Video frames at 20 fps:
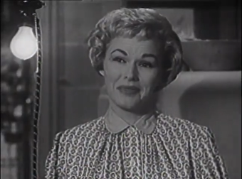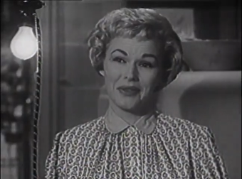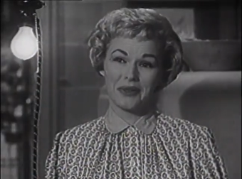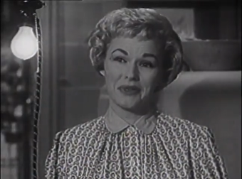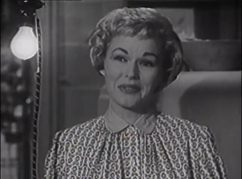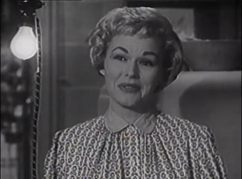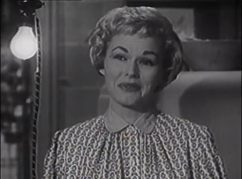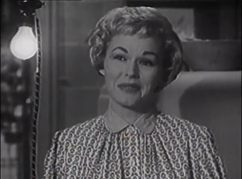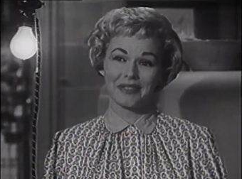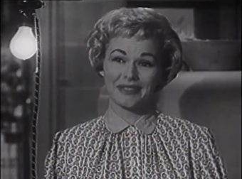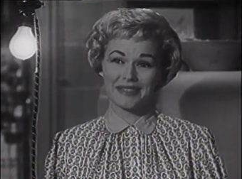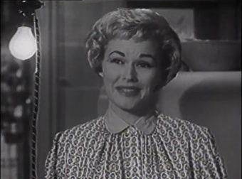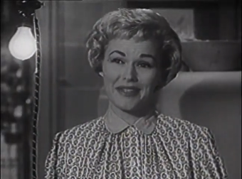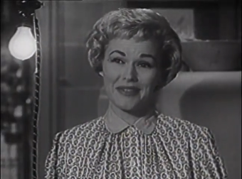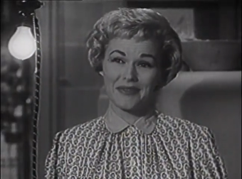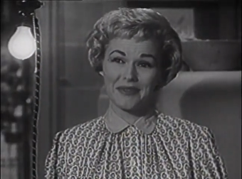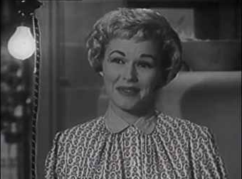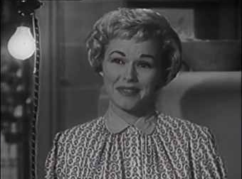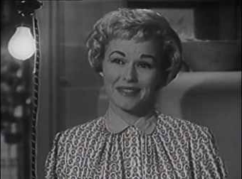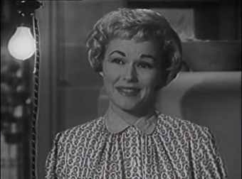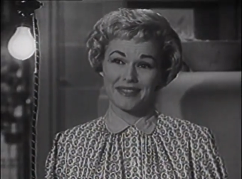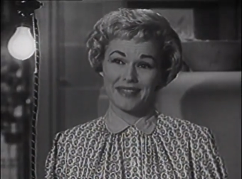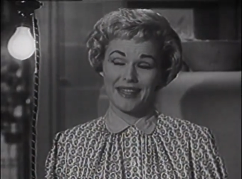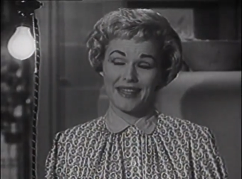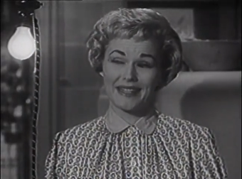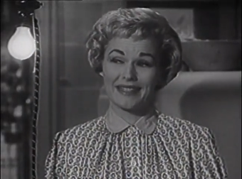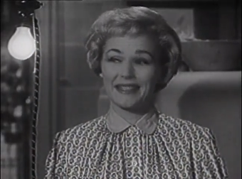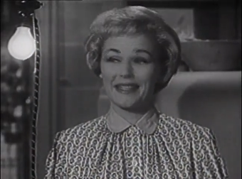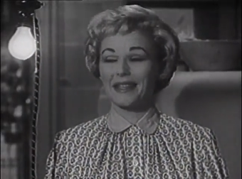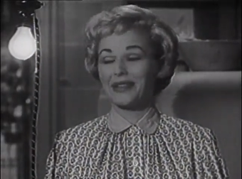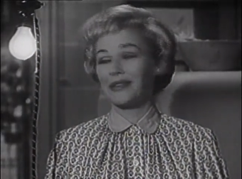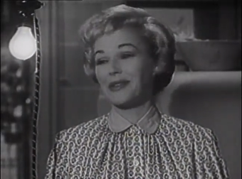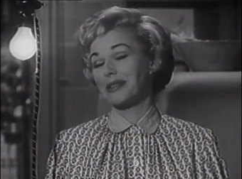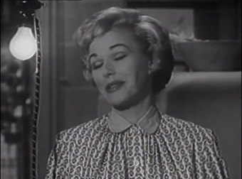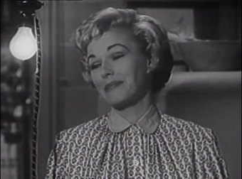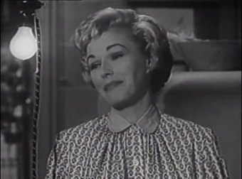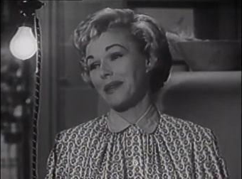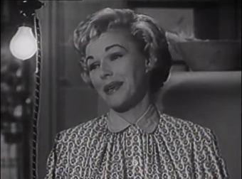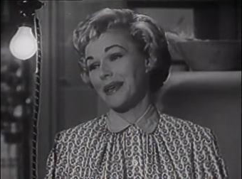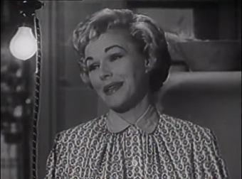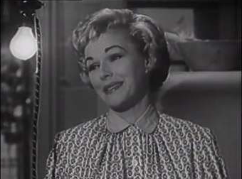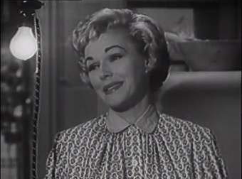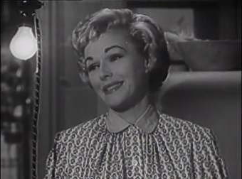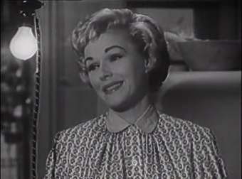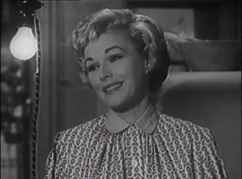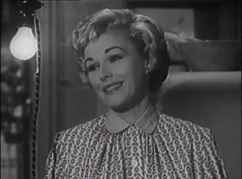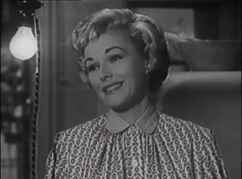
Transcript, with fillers: Those are real tough ones. I'd say it all depends.